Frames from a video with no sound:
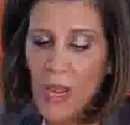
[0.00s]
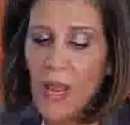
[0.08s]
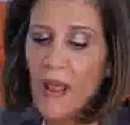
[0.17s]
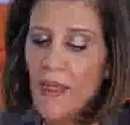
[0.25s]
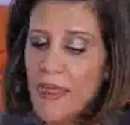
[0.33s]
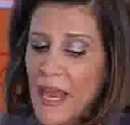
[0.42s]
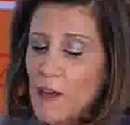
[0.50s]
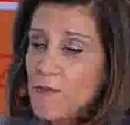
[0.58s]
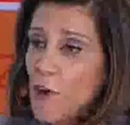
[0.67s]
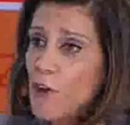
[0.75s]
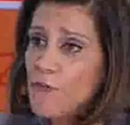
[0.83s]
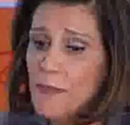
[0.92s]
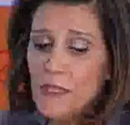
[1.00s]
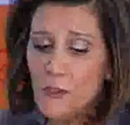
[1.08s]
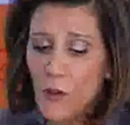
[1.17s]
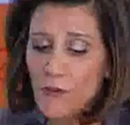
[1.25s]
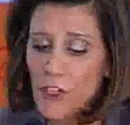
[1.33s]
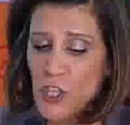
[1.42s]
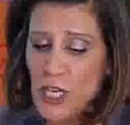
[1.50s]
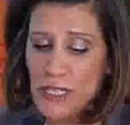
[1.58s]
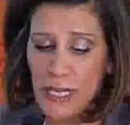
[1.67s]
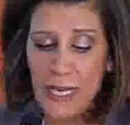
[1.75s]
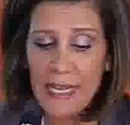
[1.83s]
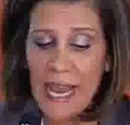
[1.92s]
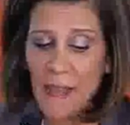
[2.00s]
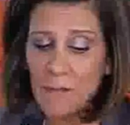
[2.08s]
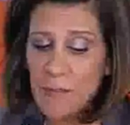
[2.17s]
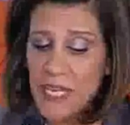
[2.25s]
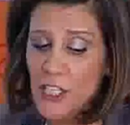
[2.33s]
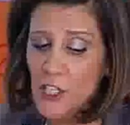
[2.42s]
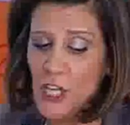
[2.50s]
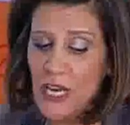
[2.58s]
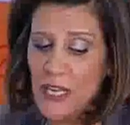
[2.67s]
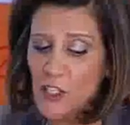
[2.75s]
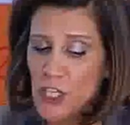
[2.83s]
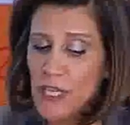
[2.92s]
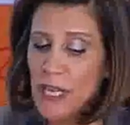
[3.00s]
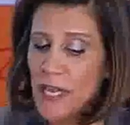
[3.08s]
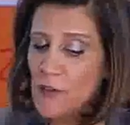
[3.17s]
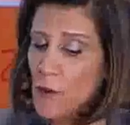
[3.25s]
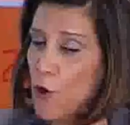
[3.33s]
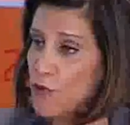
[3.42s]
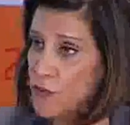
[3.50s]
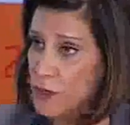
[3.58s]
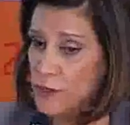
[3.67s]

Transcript: The involvement of children can be challenging and over.